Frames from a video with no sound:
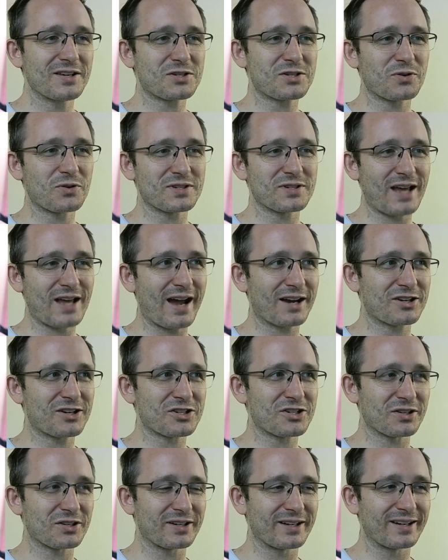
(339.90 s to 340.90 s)
was
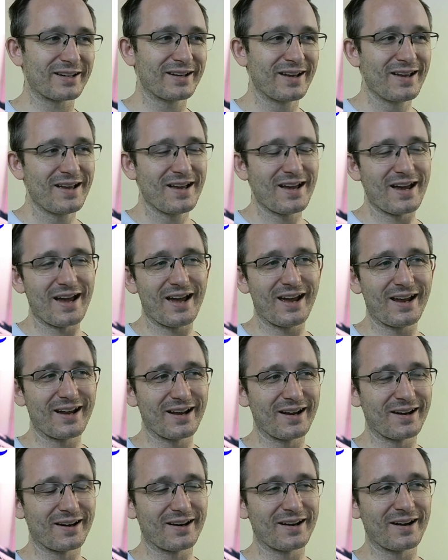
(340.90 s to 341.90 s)
actually
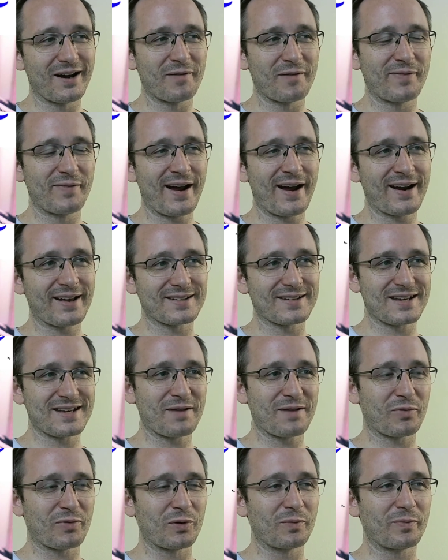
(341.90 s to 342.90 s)
a bad example,